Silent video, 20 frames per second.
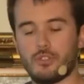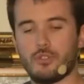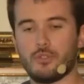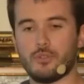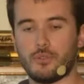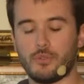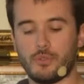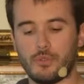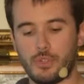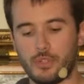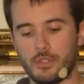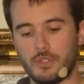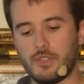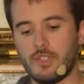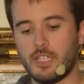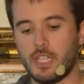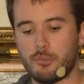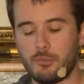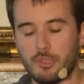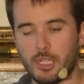to the
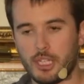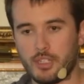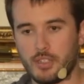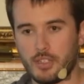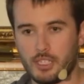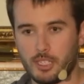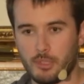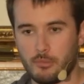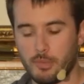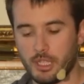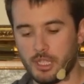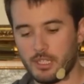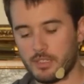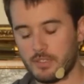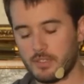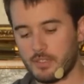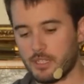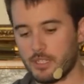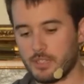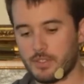C API that I built,